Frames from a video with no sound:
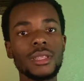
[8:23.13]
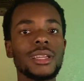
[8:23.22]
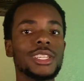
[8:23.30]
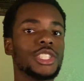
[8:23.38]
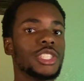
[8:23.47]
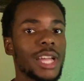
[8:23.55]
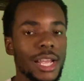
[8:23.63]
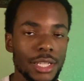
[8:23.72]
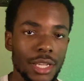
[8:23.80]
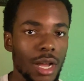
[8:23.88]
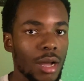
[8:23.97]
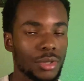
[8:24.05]

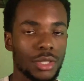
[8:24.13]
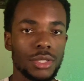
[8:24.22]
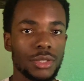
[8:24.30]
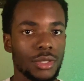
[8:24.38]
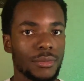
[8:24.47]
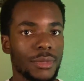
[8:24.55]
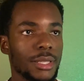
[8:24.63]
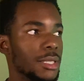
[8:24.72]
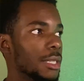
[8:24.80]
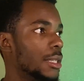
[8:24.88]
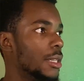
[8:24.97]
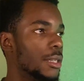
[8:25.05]
shiny object syndrome. They
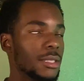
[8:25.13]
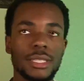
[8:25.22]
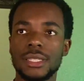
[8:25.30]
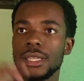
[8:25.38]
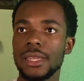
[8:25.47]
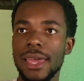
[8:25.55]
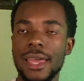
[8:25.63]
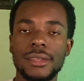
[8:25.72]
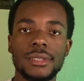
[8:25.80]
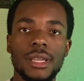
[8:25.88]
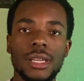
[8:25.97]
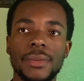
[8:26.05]
see this, they see
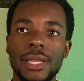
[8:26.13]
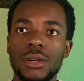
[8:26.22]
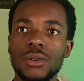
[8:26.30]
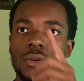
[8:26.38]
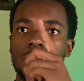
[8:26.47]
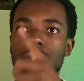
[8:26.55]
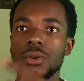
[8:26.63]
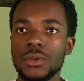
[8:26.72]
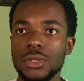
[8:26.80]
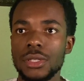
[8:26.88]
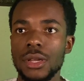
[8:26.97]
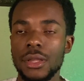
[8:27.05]
that. They're like, "Oh, cool
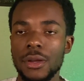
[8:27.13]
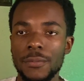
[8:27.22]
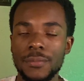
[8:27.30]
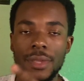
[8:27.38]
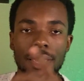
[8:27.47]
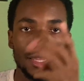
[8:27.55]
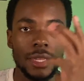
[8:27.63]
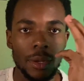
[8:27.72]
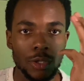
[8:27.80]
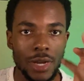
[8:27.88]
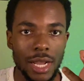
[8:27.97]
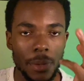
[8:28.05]
solo." They've
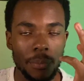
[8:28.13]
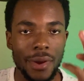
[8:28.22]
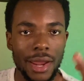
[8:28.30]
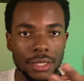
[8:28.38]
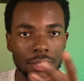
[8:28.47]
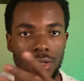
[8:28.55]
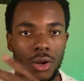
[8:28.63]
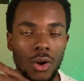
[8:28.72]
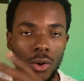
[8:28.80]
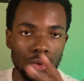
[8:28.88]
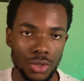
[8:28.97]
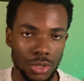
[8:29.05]
tried to practice the
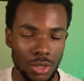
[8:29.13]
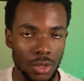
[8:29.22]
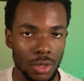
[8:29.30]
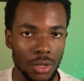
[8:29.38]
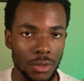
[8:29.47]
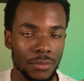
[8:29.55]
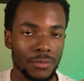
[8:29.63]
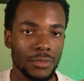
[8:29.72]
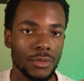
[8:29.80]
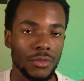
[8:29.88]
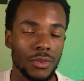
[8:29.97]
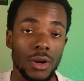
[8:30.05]
whole solo
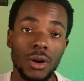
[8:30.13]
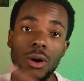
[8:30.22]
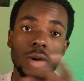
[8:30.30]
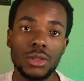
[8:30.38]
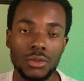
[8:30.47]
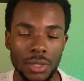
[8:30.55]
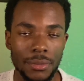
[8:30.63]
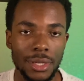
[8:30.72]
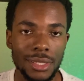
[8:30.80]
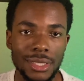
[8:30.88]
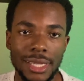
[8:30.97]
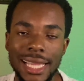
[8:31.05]
for a whole 3
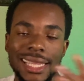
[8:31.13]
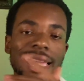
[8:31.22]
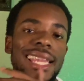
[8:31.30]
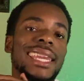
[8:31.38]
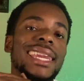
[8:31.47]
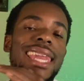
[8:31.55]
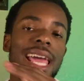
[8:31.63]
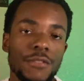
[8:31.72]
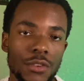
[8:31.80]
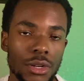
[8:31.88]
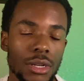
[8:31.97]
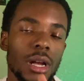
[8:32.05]
months, and they
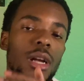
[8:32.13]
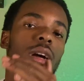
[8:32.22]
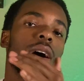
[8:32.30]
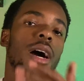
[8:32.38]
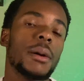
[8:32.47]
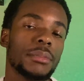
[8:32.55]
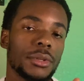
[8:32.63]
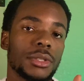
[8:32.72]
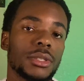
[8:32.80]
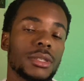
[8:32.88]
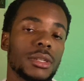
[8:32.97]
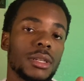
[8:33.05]
never
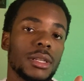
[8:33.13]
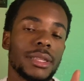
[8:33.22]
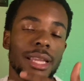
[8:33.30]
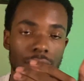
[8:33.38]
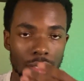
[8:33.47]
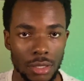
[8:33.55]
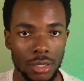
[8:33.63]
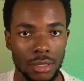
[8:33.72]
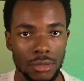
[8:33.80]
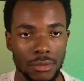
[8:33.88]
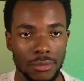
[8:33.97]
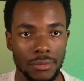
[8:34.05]
accomplished that solo
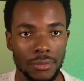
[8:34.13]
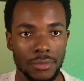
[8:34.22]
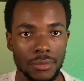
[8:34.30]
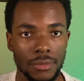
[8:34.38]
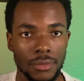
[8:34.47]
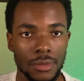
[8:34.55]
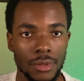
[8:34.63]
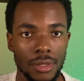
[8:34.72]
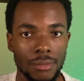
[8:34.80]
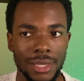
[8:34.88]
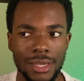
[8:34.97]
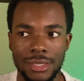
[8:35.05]

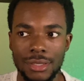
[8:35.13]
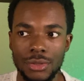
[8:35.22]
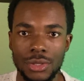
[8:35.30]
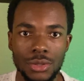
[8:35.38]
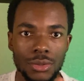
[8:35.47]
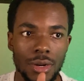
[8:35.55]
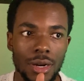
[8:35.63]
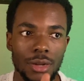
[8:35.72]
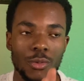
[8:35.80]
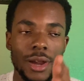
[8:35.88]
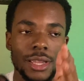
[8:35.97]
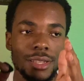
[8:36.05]
because it was too
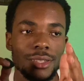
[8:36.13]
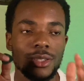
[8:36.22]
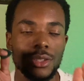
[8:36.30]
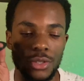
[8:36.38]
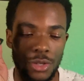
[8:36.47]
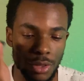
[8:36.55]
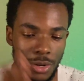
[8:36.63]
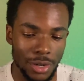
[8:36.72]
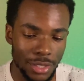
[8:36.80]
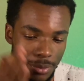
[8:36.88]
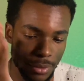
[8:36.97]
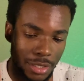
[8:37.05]
hard. Why? You're
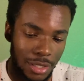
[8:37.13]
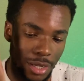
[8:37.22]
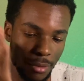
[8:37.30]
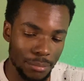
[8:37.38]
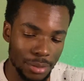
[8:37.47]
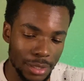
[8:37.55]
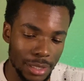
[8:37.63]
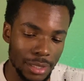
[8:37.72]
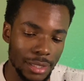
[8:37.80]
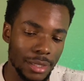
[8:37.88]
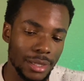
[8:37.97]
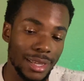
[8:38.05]
learning something
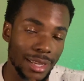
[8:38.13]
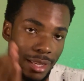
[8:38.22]
completely